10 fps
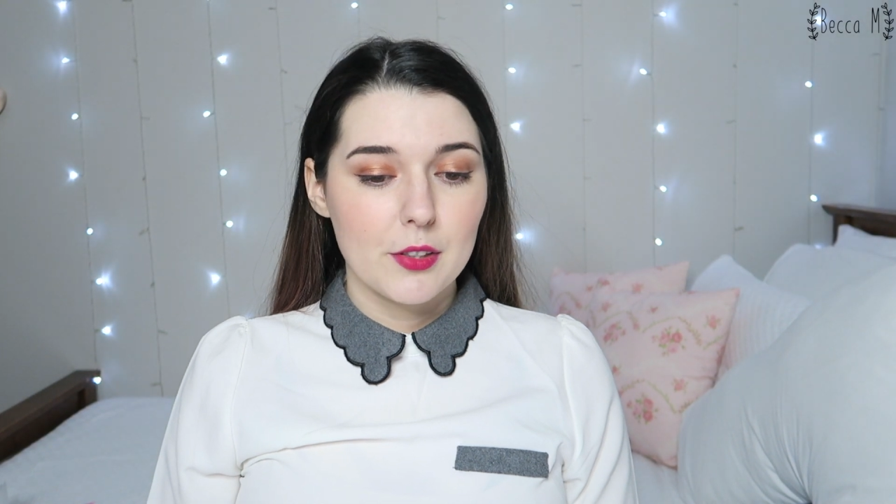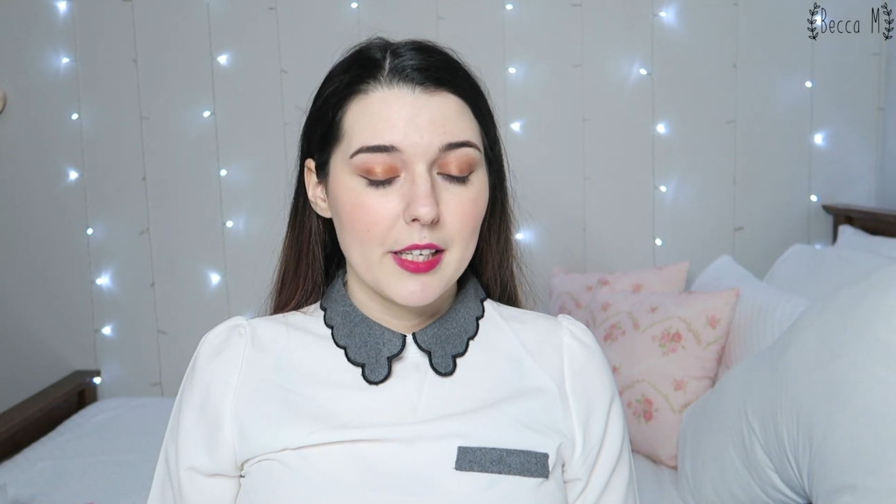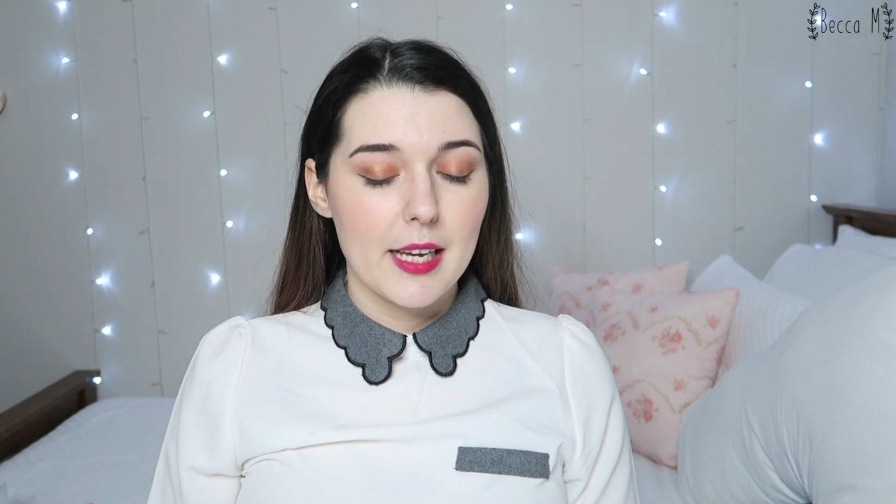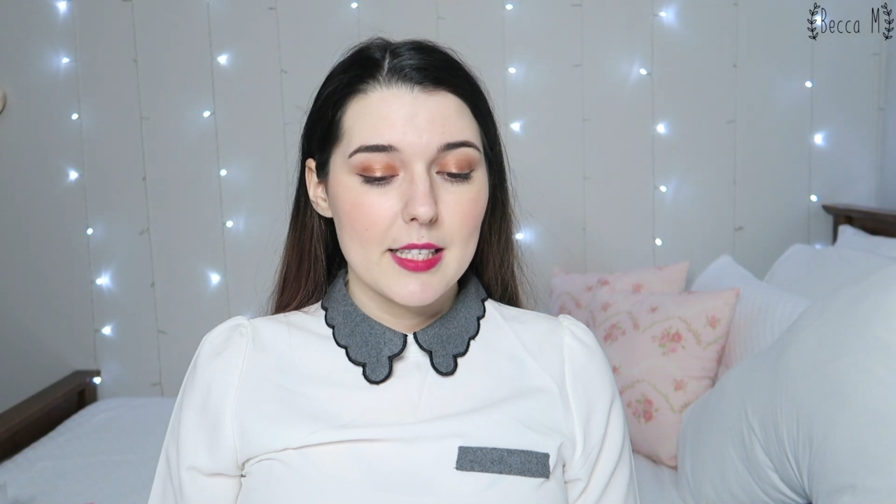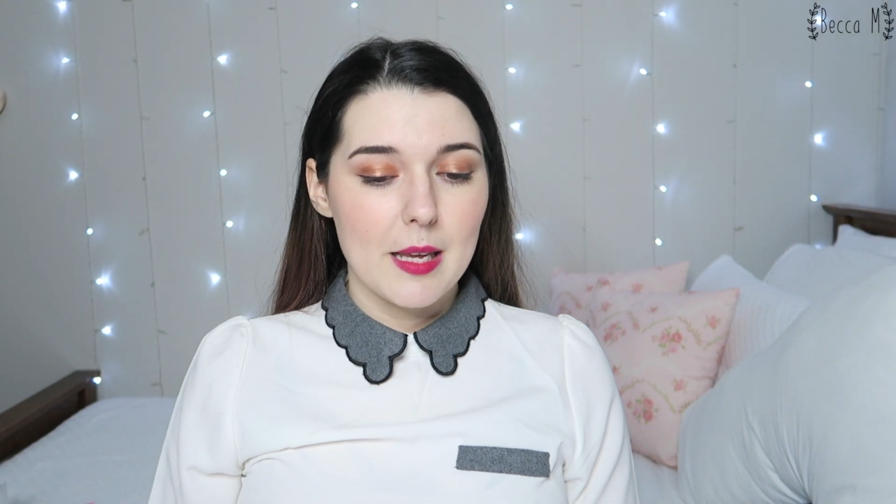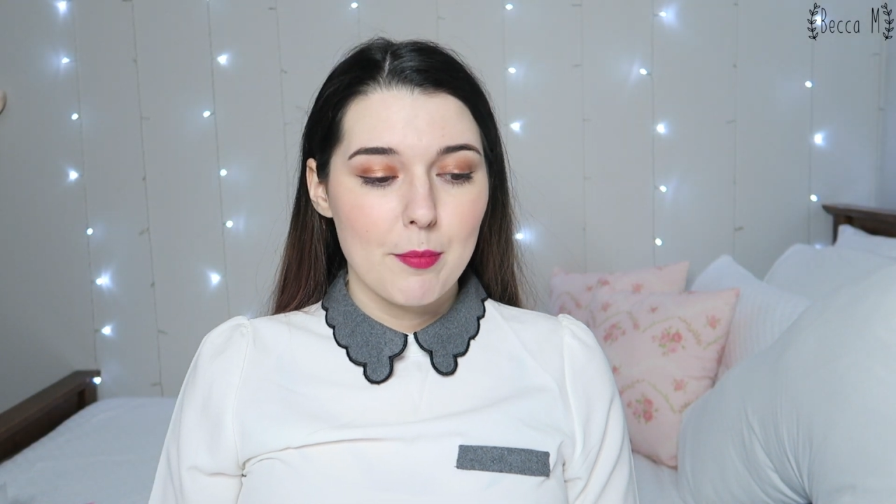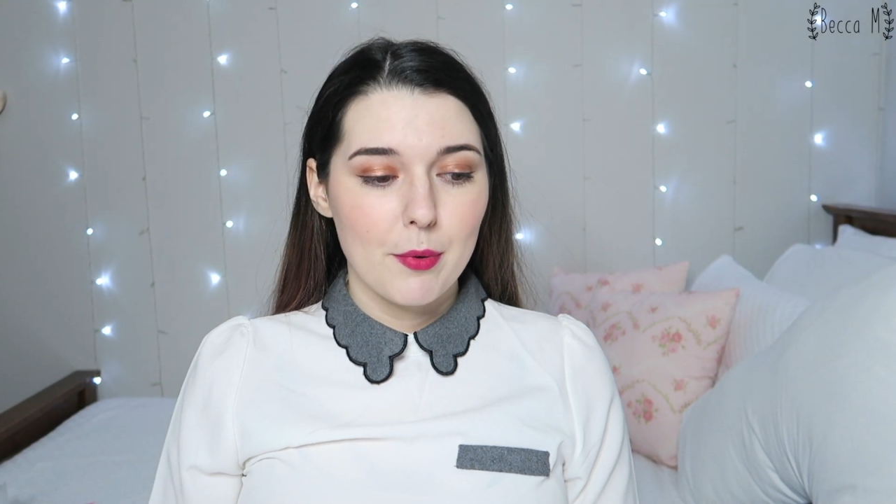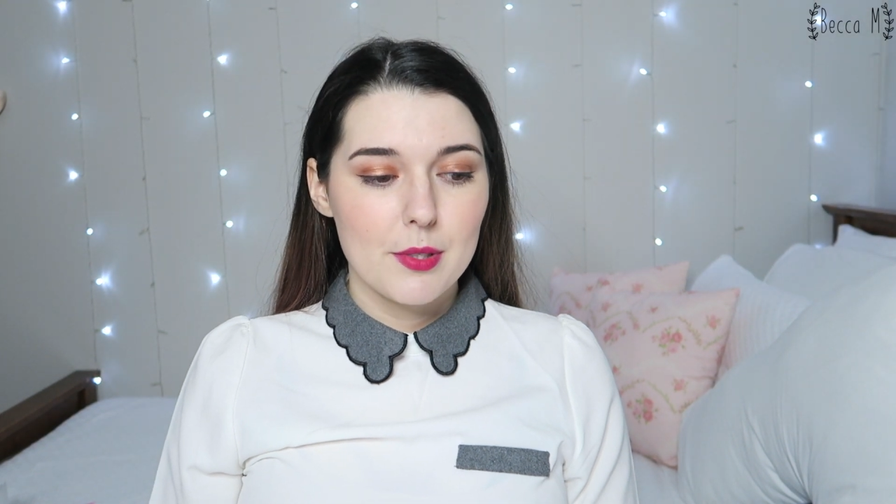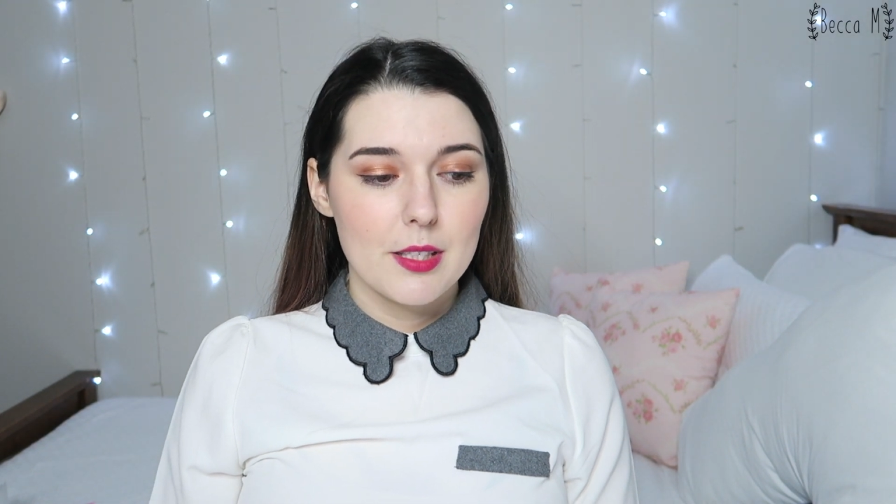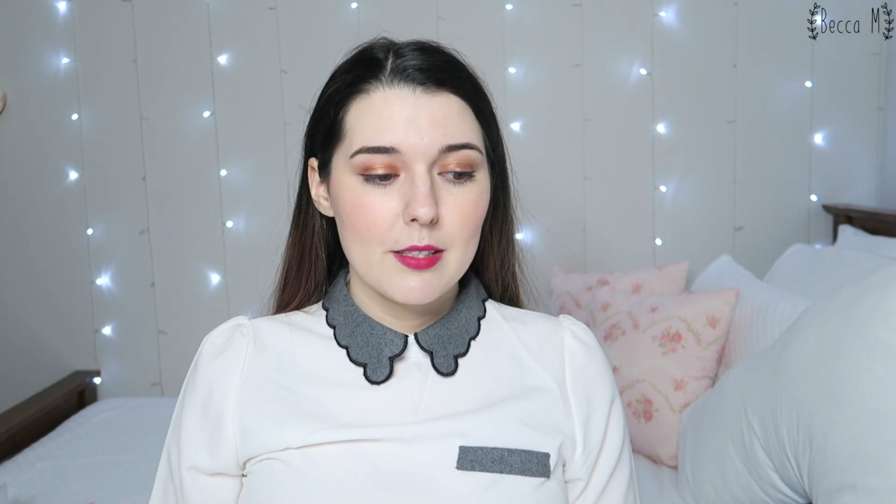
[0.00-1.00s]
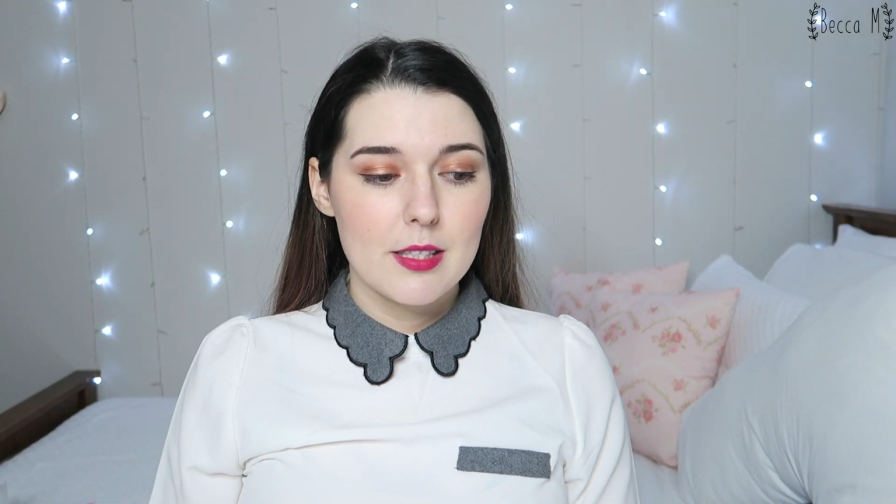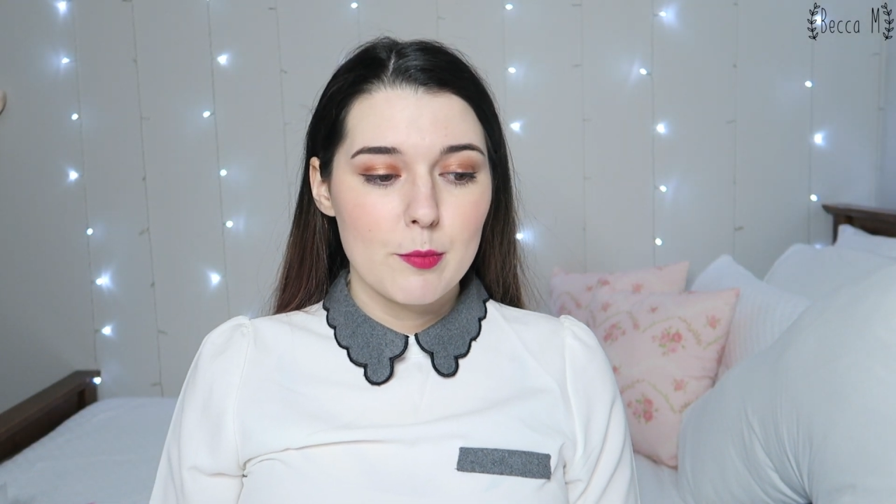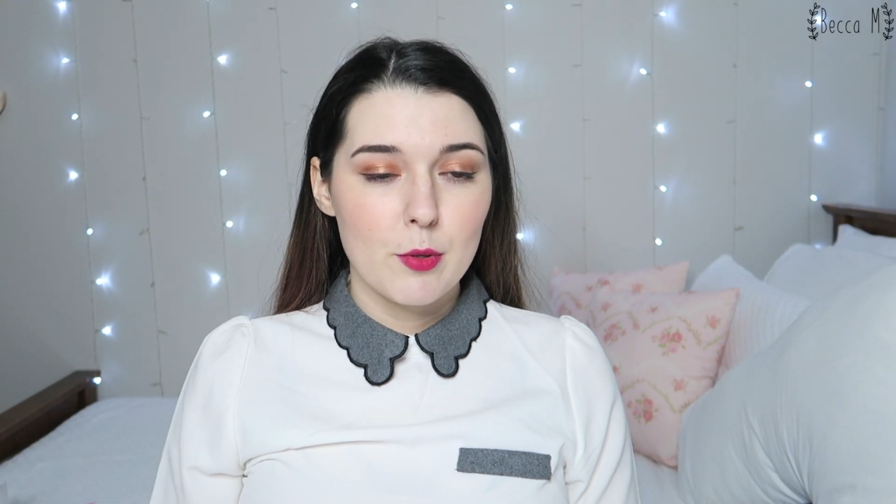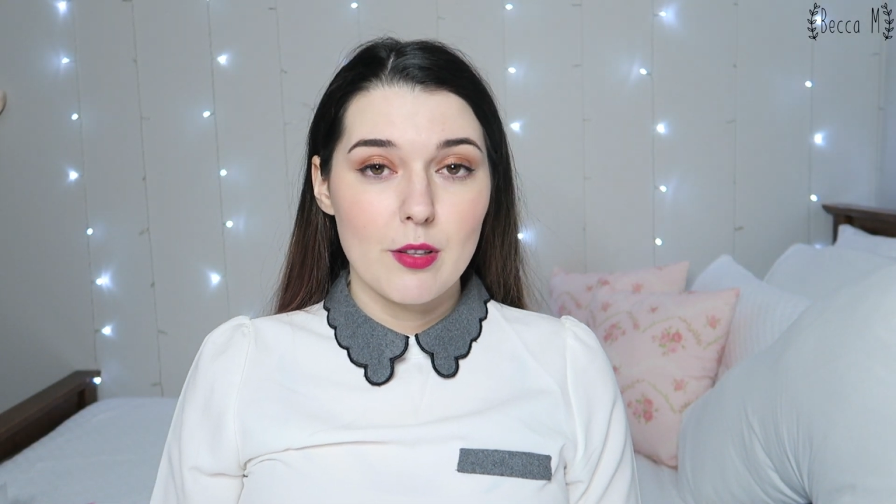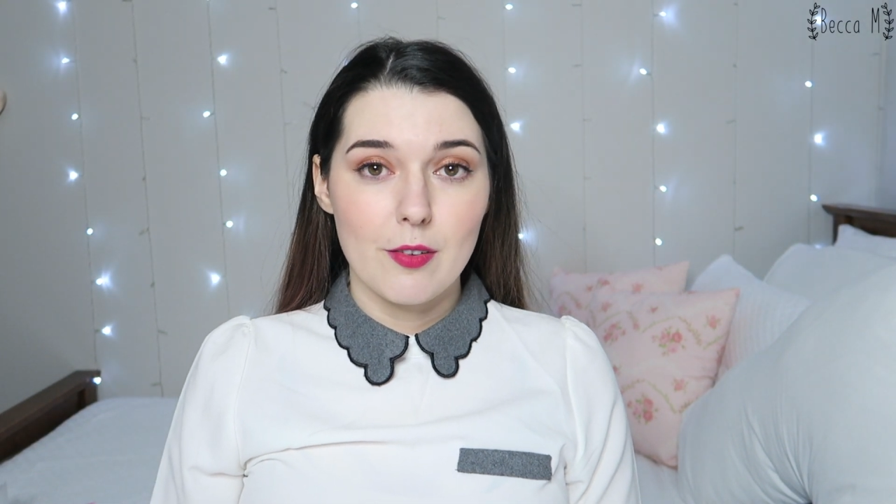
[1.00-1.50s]
creates a porcelain
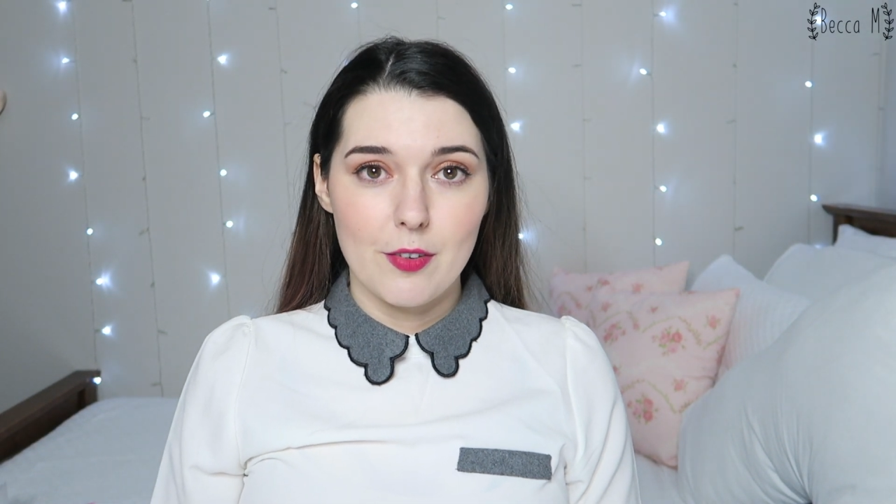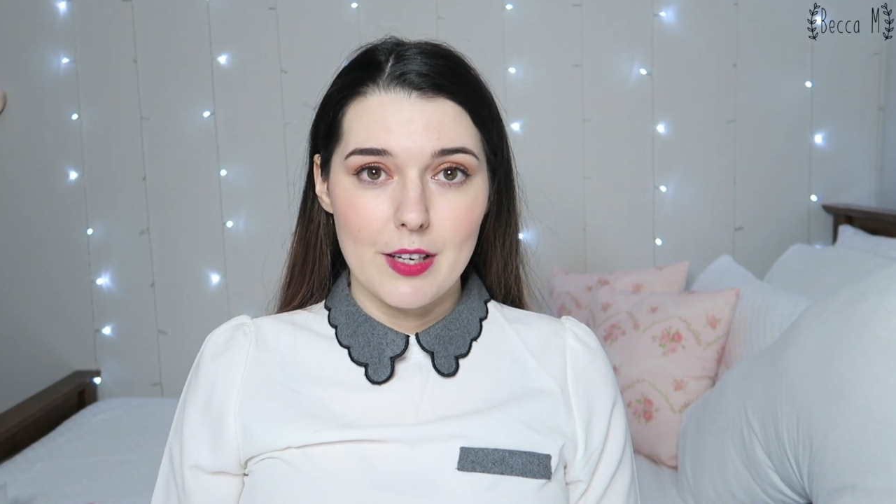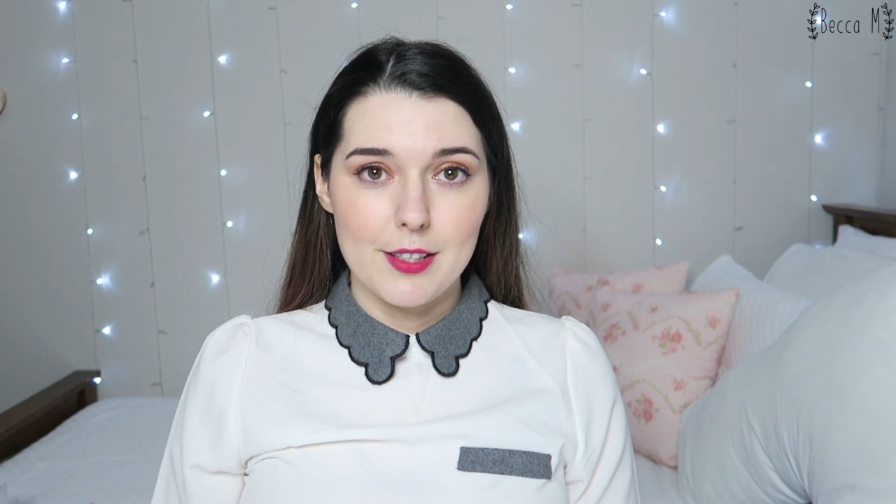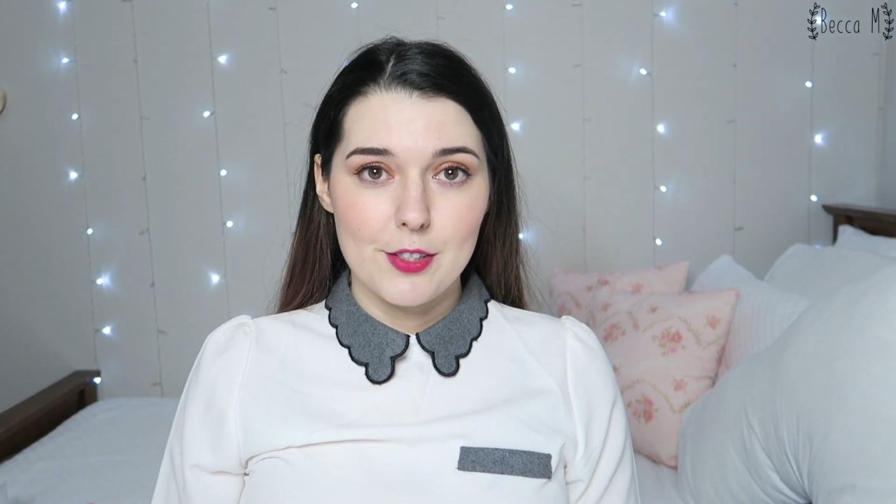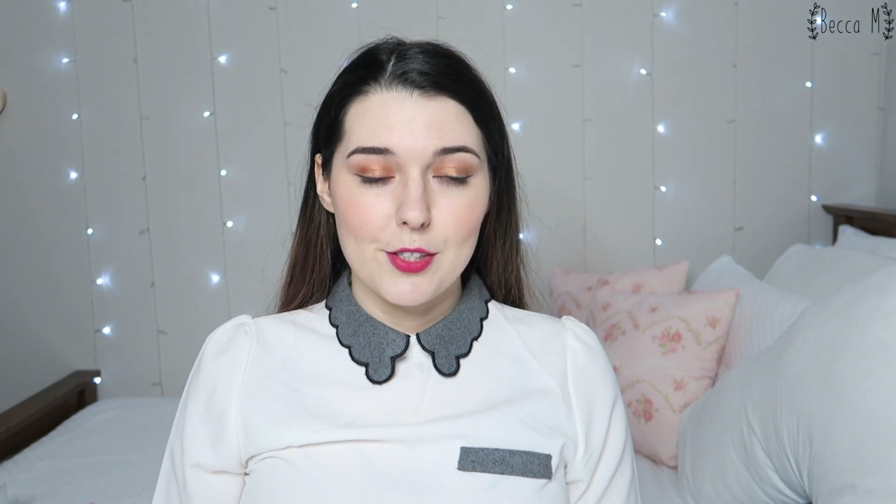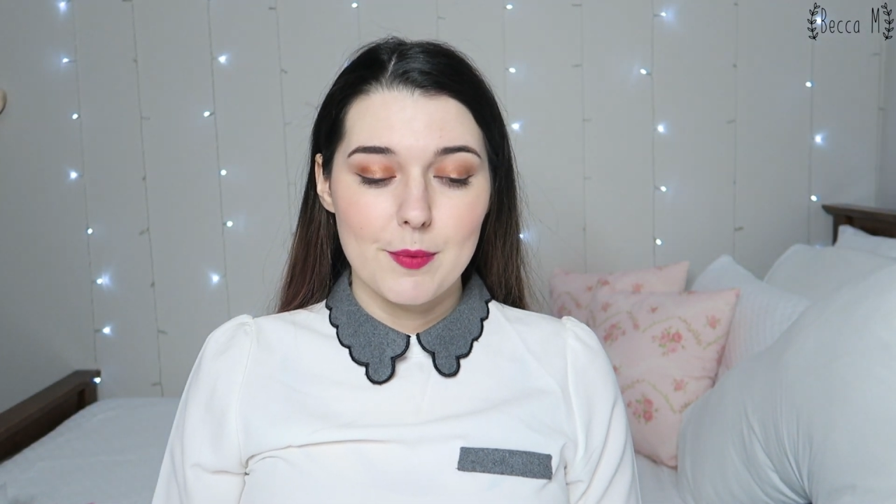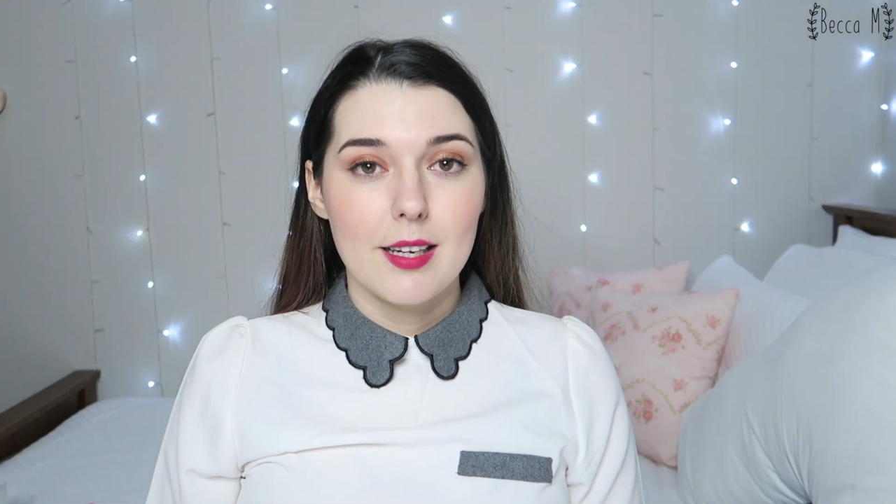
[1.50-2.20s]
smooth finish.